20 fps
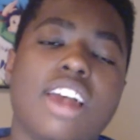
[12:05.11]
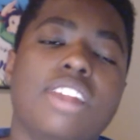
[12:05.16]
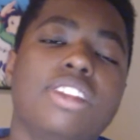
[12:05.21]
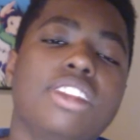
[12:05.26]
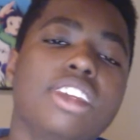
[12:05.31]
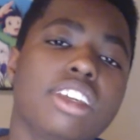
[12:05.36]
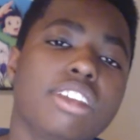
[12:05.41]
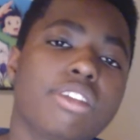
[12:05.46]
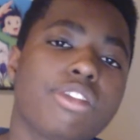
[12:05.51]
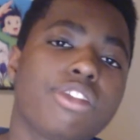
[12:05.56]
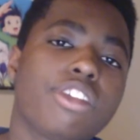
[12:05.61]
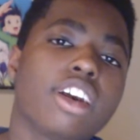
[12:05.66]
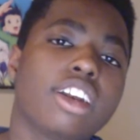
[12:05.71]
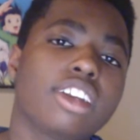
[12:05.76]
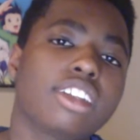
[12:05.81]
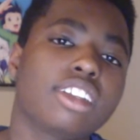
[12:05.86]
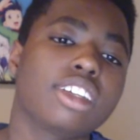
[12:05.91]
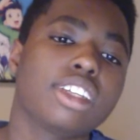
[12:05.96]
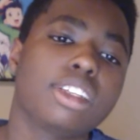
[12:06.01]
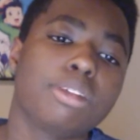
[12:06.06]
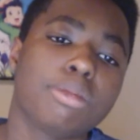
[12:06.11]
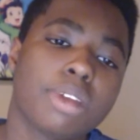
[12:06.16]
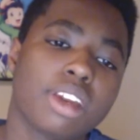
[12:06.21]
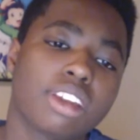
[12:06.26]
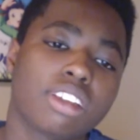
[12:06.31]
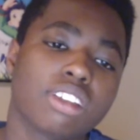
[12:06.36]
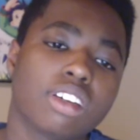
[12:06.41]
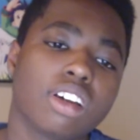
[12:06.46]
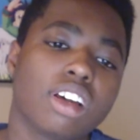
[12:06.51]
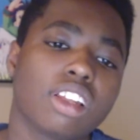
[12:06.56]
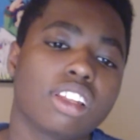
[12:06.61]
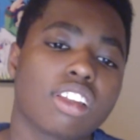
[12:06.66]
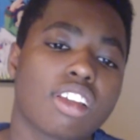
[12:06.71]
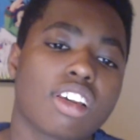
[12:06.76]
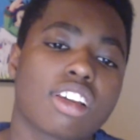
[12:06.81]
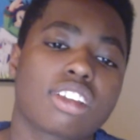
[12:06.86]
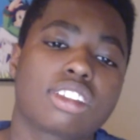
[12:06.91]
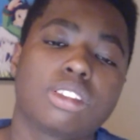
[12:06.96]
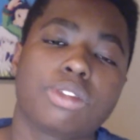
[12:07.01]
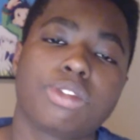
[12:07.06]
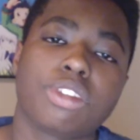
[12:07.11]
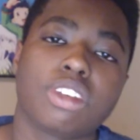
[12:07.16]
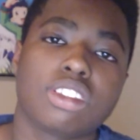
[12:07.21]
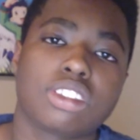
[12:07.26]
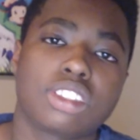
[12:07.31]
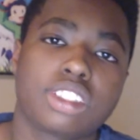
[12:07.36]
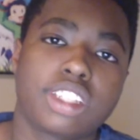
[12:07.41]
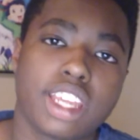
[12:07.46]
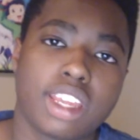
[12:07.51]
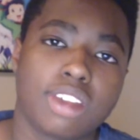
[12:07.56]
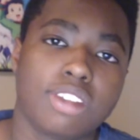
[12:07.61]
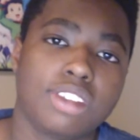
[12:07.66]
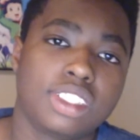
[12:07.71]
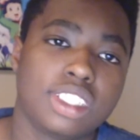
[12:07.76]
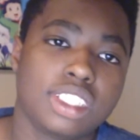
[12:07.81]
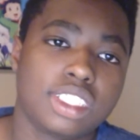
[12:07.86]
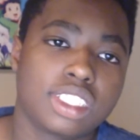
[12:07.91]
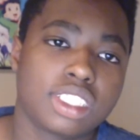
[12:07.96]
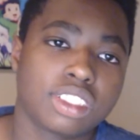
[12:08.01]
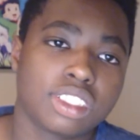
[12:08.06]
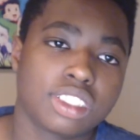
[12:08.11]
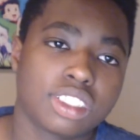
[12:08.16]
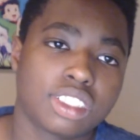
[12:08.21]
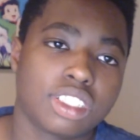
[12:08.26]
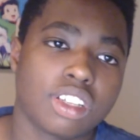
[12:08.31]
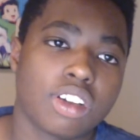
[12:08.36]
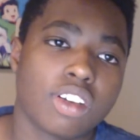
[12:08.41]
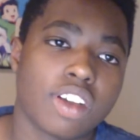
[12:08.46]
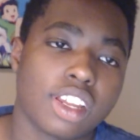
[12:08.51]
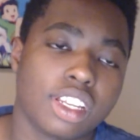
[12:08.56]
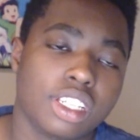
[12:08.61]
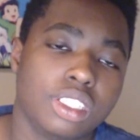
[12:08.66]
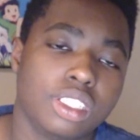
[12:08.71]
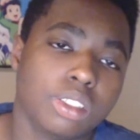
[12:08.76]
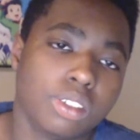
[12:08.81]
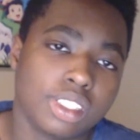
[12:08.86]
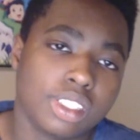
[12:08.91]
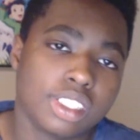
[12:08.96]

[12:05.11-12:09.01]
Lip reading: And then finally, Metal unlocks first gate, which he still doesn't know how to do it.